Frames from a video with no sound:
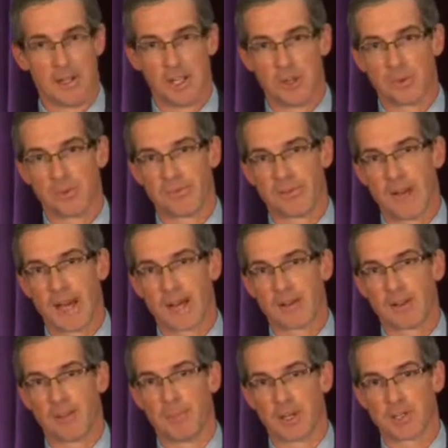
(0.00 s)
into,
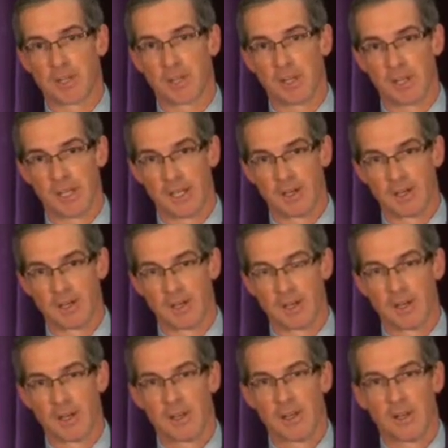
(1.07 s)
effect, a much cleaner,
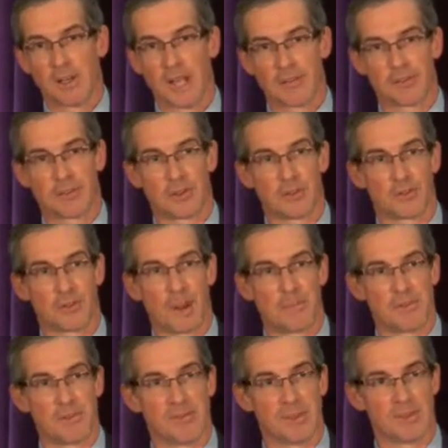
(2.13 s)
less
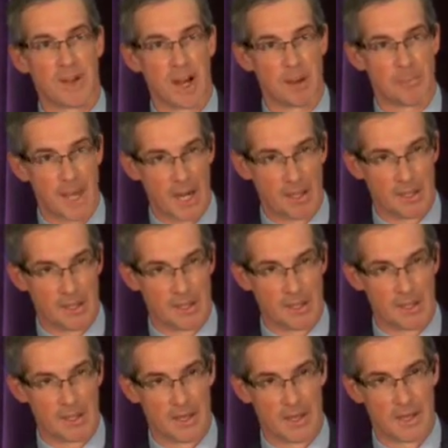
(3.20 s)
disruptive,
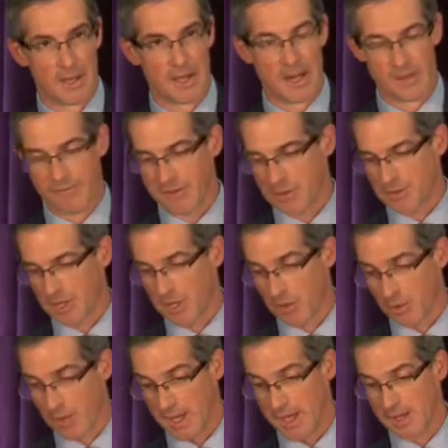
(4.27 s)
environmentally uh, and efficient
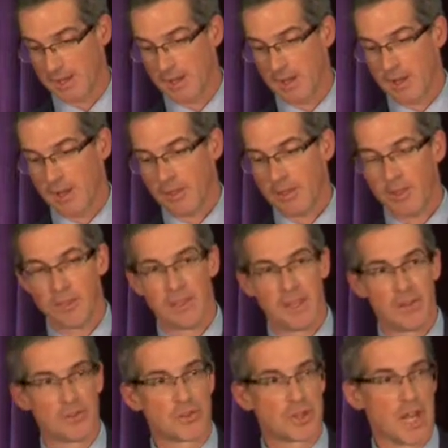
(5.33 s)
grid, that
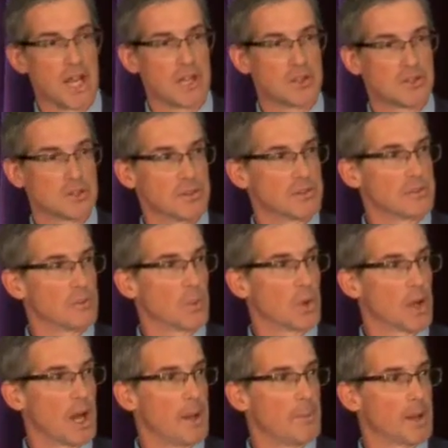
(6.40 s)
these changes will
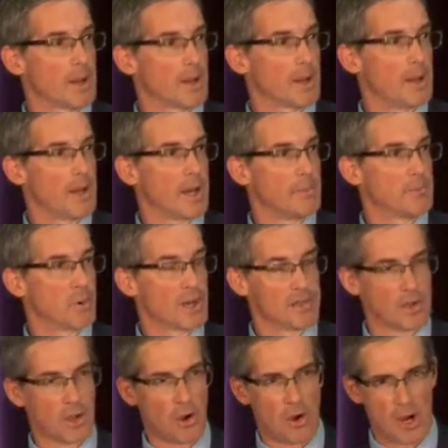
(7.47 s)
come at a, uh,
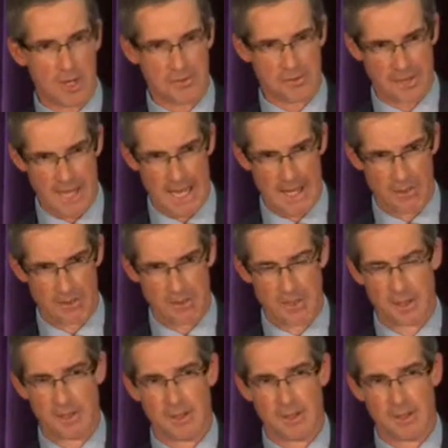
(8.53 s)
bring the cost down